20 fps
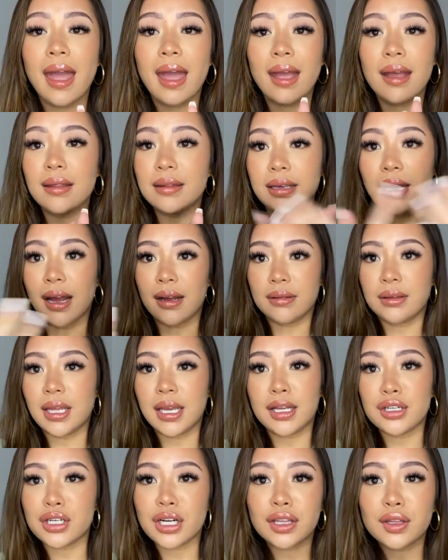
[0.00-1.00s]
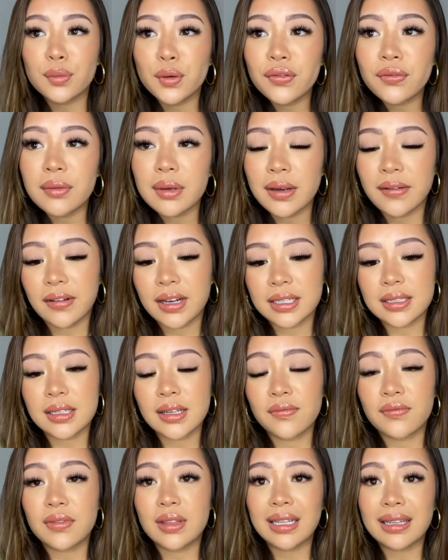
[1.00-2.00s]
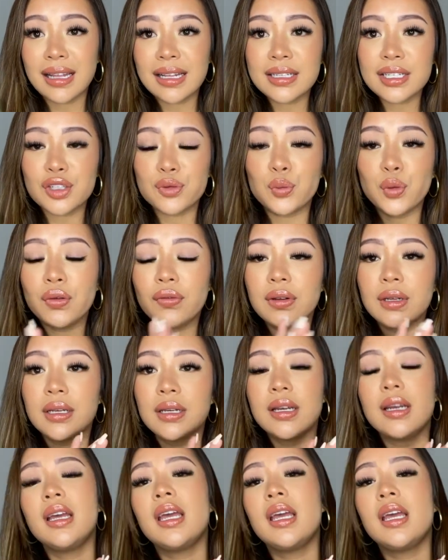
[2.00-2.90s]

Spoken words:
Yeah, they can check the movement, because if the lens is moving,